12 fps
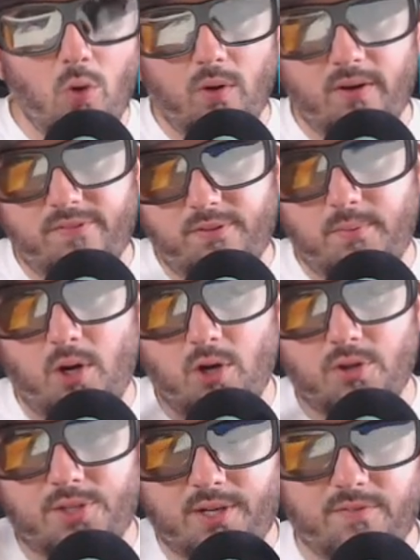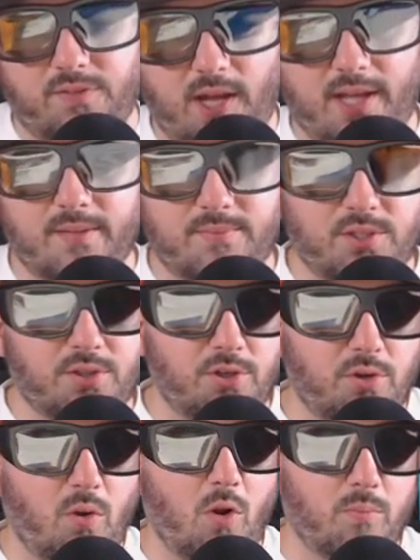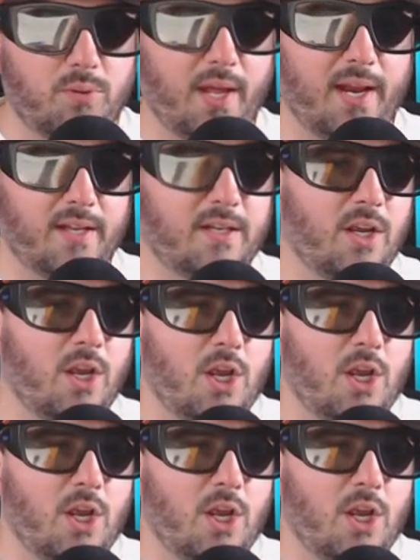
one from Earth can fly them to their new home planet.